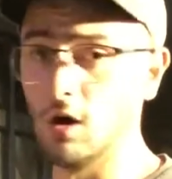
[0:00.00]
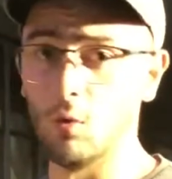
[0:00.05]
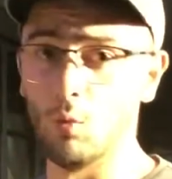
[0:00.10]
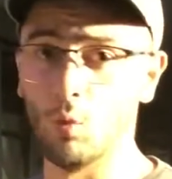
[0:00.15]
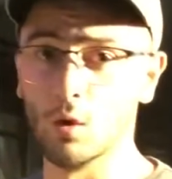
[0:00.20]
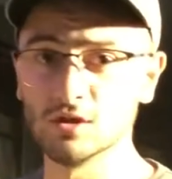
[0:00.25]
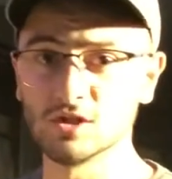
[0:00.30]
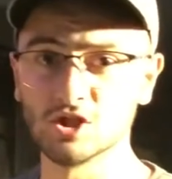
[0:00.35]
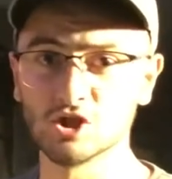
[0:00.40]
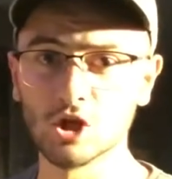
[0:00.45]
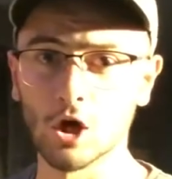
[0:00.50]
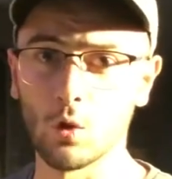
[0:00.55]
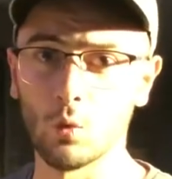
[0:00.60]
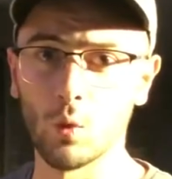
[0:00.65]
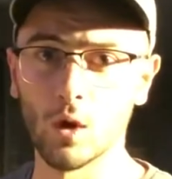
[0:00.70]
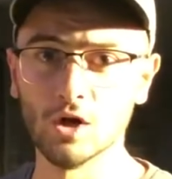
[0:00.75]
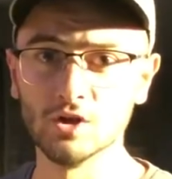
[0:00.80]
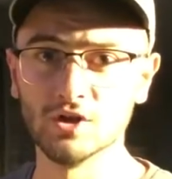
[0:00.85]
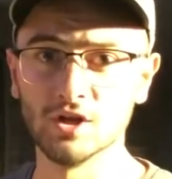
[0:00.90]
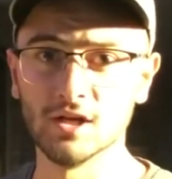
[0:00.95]
once it's all
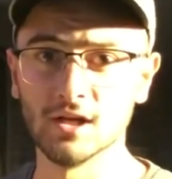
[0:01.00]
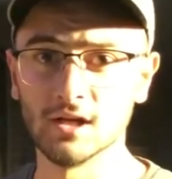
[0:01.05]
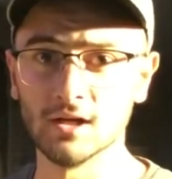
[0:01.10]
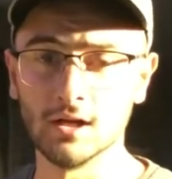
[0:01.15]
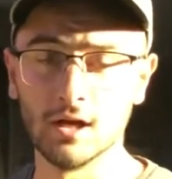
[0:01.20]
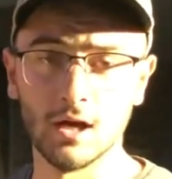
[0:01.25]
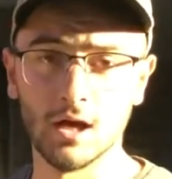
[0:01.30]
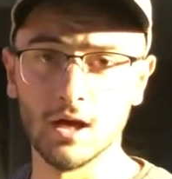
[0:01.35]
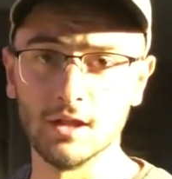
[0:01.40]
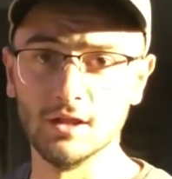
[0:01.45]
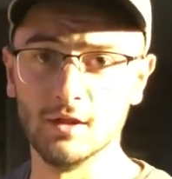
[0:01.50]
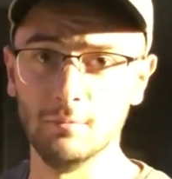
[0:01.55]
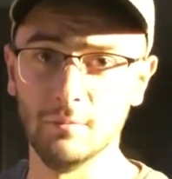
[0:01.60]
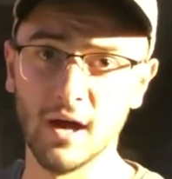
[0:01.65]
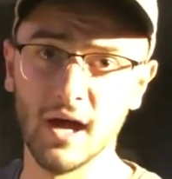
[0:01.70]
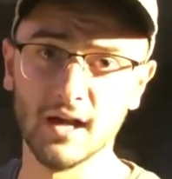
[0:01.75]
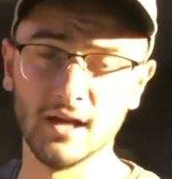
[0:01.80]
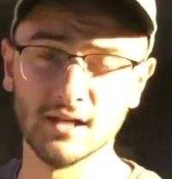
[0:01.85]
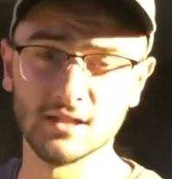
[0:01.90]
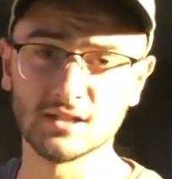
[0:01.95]
welded in, the
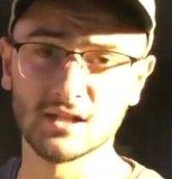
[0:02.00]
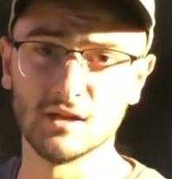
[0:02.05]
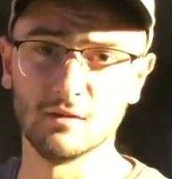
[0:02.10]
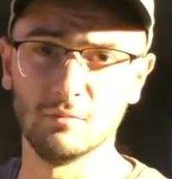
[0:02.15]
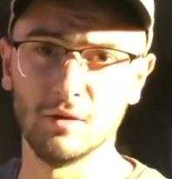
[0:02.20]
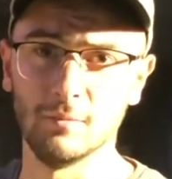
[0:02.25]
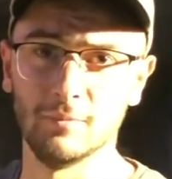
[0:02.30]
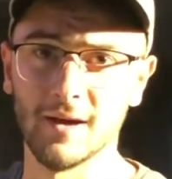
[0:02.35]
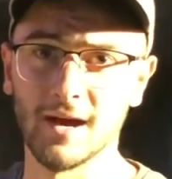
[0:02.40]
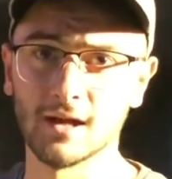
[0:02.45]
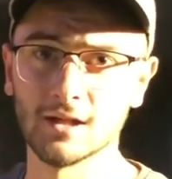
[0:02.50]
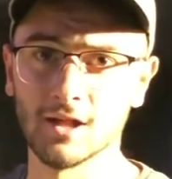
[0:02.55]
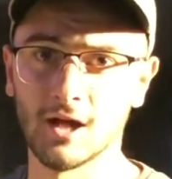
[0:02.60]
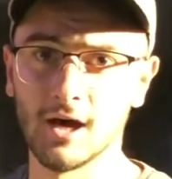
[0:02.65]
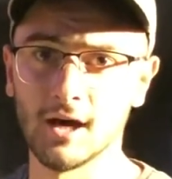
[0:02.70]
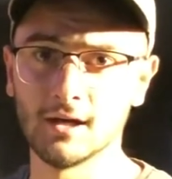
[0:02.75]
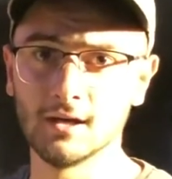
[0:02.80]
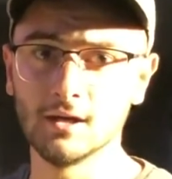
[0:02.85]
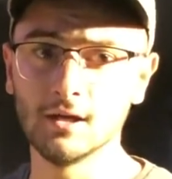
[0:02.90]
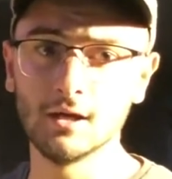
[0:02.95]
bed is gonna be bed
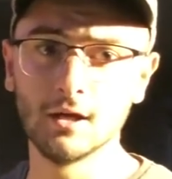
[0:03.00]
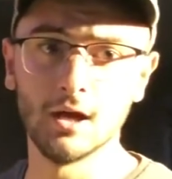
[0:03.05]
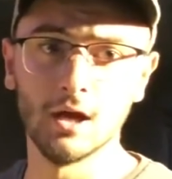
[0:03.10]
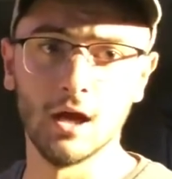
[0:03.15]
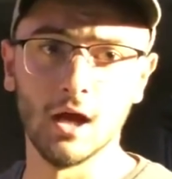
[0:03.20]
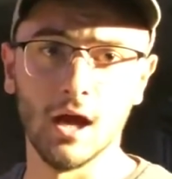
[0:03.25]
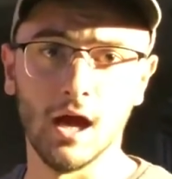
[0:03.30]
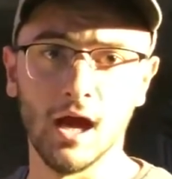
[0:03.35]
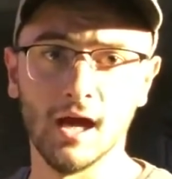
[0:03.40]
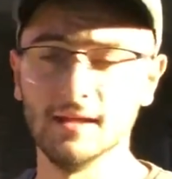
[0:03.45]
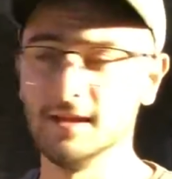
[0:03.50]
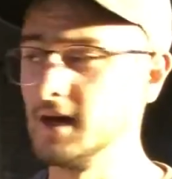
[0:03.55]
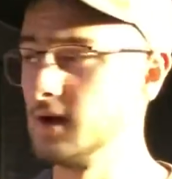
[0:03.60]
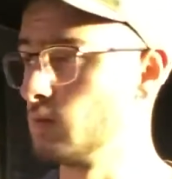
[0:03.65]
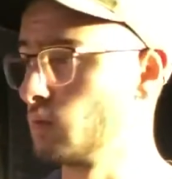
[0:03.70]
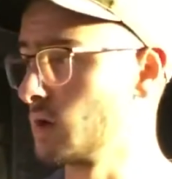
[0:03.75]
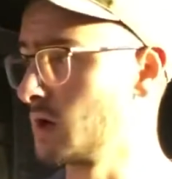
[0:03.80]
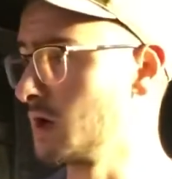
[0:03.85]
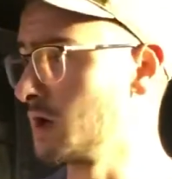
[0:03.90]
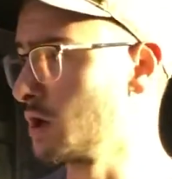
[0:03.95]
lined. And
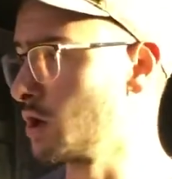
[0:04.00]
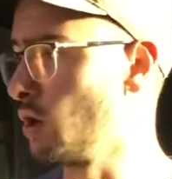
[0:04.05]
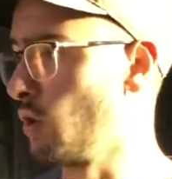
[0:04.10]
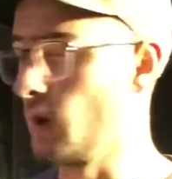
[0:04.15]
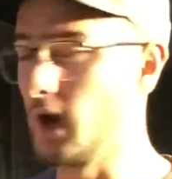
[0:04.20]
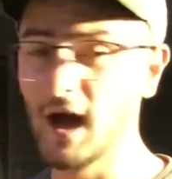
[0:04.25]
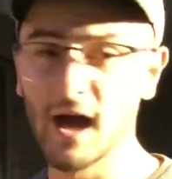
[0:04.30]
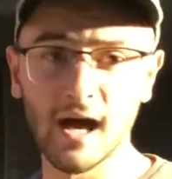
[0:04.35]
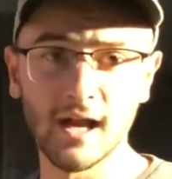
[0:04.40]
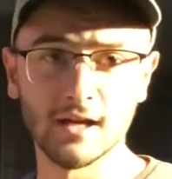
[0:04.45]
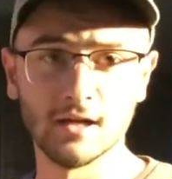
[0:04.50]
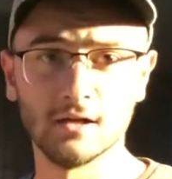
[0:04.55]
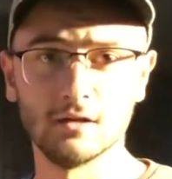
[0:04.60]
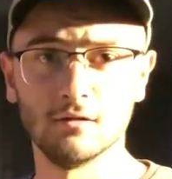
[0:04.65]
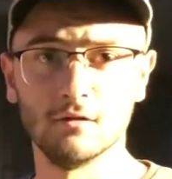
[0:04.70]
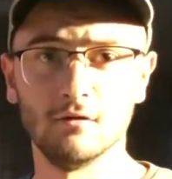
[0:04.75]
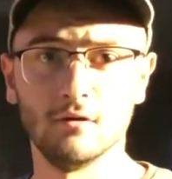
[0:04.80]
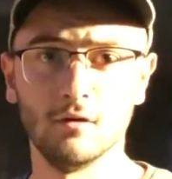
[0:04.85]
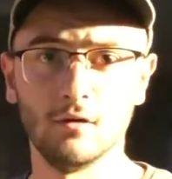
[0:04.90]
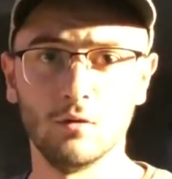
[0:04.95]
then we're gonna go ahead
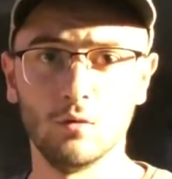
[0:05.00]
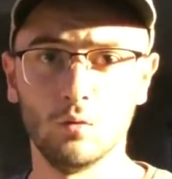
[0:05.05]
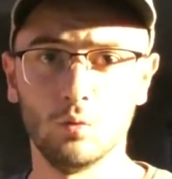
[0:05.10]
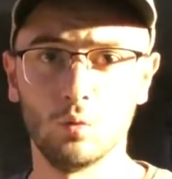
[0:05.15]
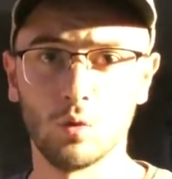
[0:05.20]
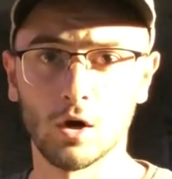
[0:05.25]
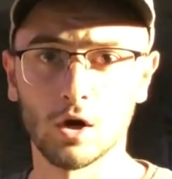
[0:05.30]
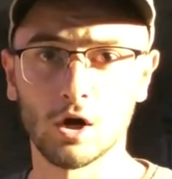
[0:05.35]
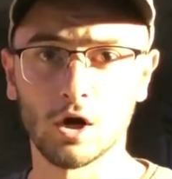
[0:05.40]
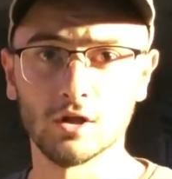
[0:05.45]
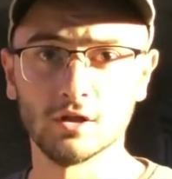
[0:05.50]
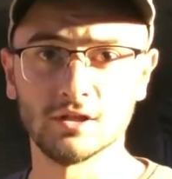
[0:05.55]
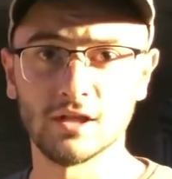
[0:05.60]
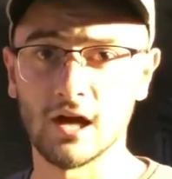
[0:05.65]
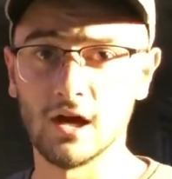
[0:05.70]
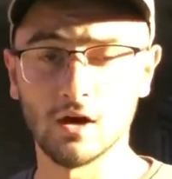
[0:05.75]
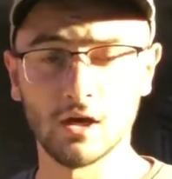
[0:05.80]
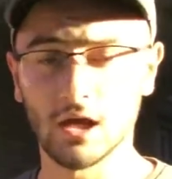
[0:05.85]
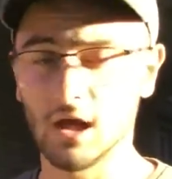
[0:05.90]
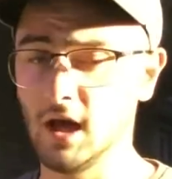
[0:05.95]
and work on the
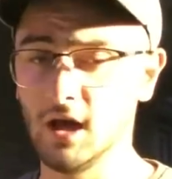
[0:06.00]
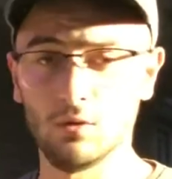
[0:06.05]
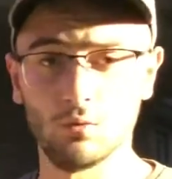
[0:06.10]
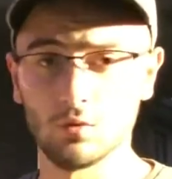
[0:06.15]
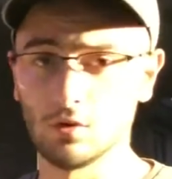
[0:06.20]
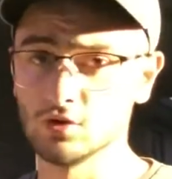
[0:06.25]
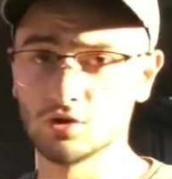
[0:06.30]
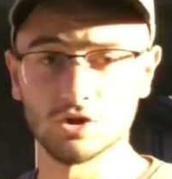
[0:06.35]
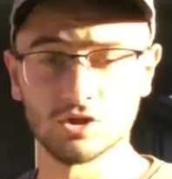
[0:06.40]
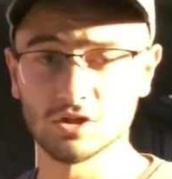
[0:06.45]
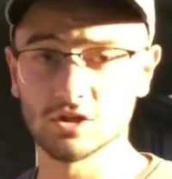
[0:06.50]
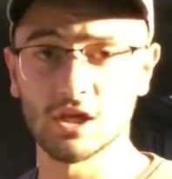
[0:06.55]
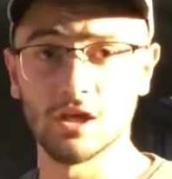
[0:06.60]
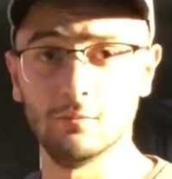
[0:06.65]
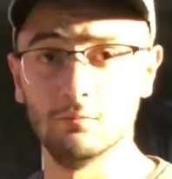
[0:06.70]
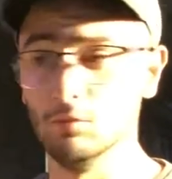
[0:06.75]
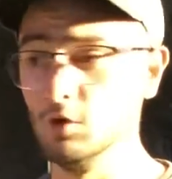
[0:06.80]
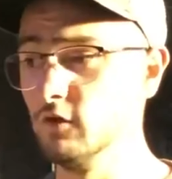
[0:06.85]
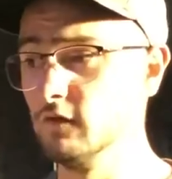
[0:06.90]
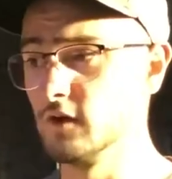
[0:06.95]
tailgate. We'll just
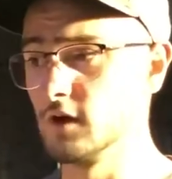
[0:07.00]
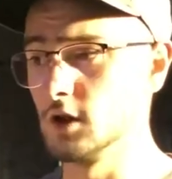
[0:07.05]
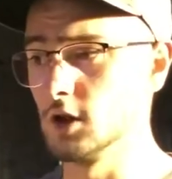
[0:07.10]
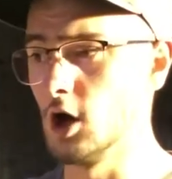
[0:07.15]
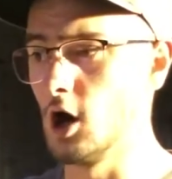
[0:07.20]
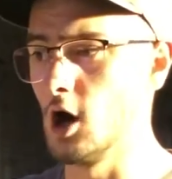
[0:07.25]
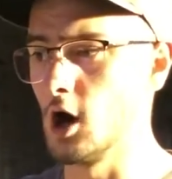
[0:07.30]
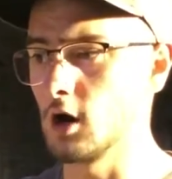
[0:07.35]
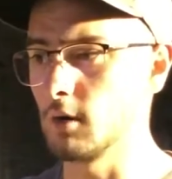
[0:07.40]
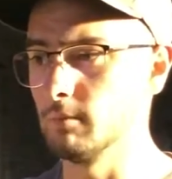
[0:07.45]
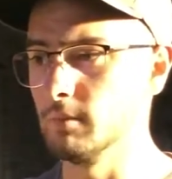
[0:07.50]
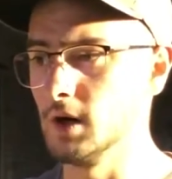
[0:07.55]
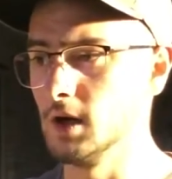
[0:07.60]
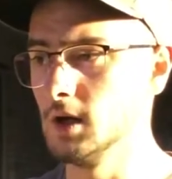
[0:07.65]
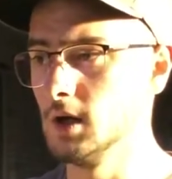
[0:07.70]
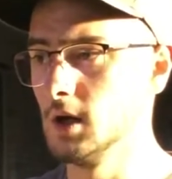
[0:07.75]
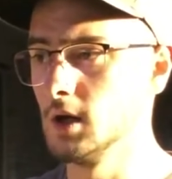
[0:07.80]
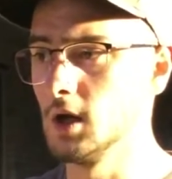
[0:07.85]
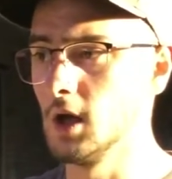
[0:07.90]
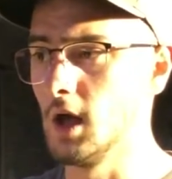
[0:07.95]
keep moving along. But
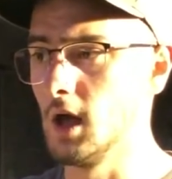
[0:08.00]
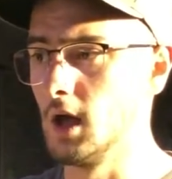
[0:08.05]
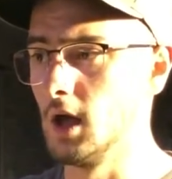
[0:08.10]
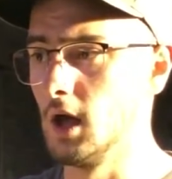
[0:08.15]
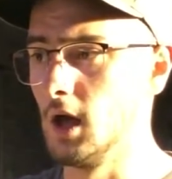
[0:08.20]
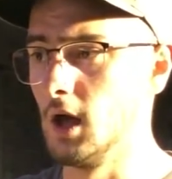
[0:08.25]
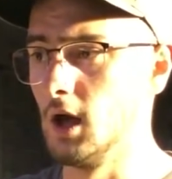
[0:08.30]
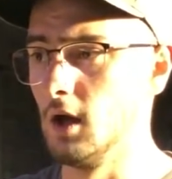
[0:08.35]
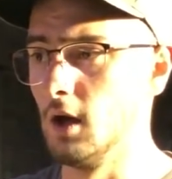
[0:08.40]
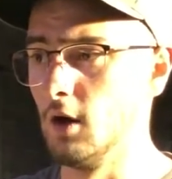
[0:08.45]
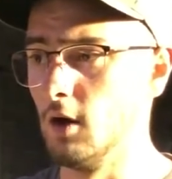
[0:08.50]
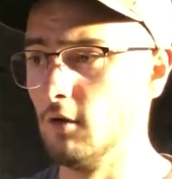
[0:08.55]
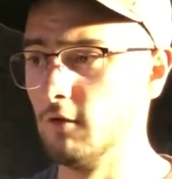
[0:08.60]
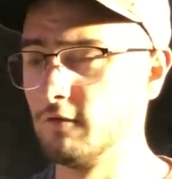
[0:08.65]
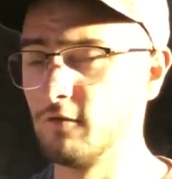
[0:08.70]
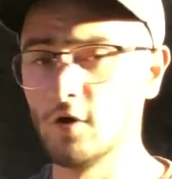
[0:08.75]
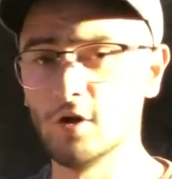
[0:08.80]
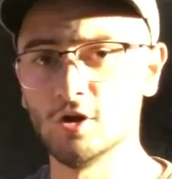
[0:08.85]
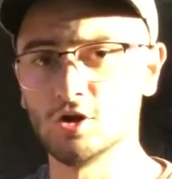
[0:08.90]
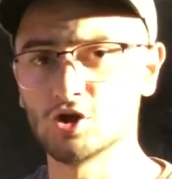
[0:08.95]

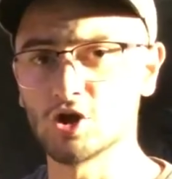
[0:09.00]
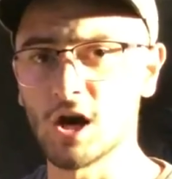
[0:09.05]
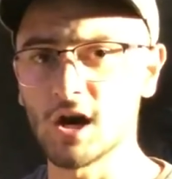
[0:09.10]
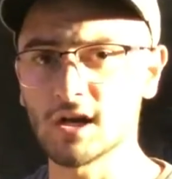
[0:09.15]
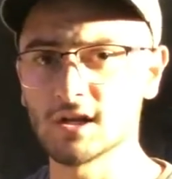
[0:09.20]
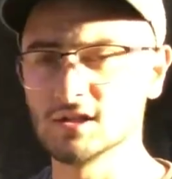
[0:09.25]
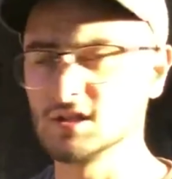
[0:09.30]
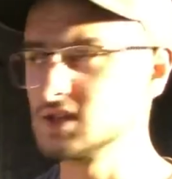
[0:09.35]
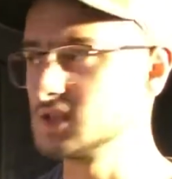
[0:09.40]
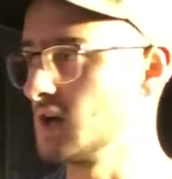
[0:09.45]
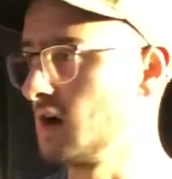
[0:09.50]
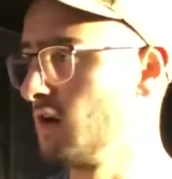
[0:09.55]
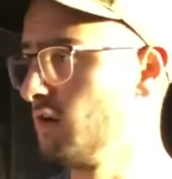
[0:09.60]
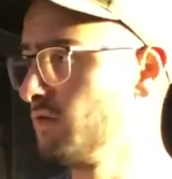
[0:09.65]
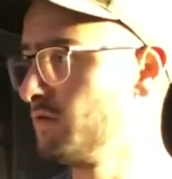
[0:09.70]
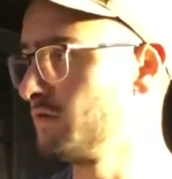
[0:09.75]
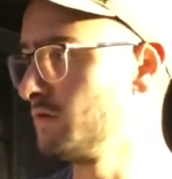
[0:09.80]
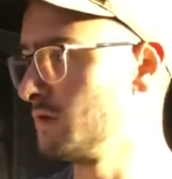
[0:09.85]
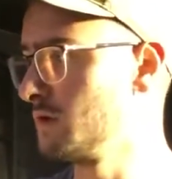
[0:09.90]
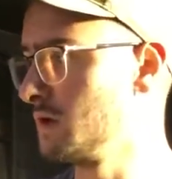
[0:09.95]
for the truck
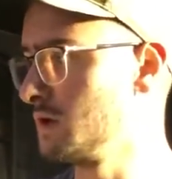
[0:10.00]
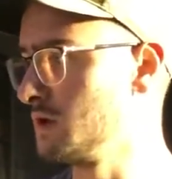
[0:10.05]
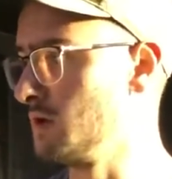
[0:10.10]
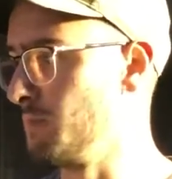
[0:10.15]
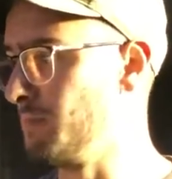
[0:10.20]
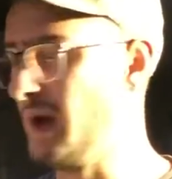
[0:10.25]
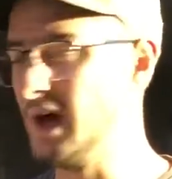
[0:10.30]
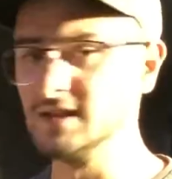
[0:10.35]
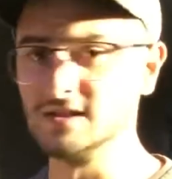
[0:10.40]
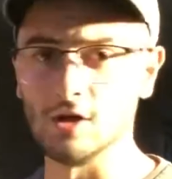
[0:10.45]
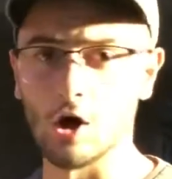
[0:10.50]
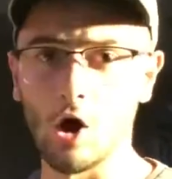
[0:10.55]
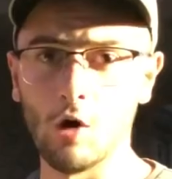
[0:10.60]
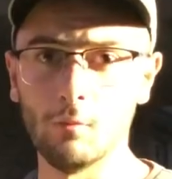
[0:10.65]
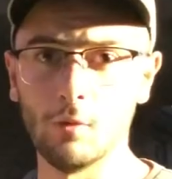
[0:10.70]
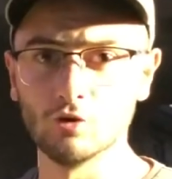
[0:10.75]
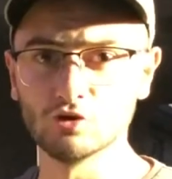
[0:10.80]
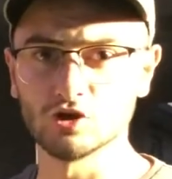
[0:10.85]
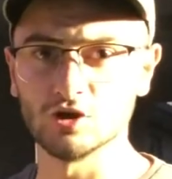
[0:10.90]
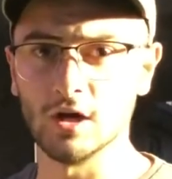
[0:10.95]
itself, the bed's
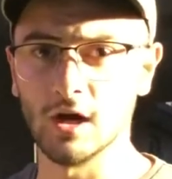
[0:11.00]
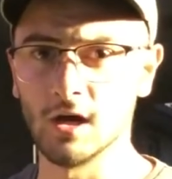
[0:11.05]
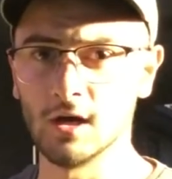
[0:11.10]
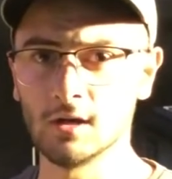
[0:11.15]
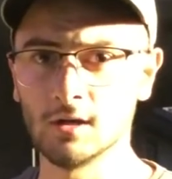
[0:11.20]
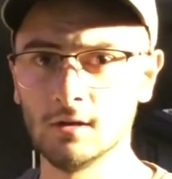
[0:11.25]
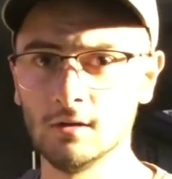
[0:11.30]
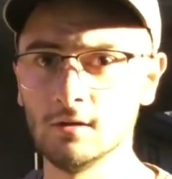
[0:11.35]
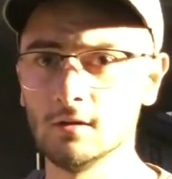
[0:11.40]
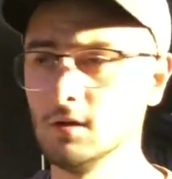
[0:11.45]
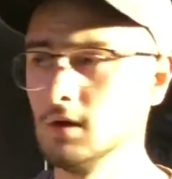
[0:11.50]
almost done.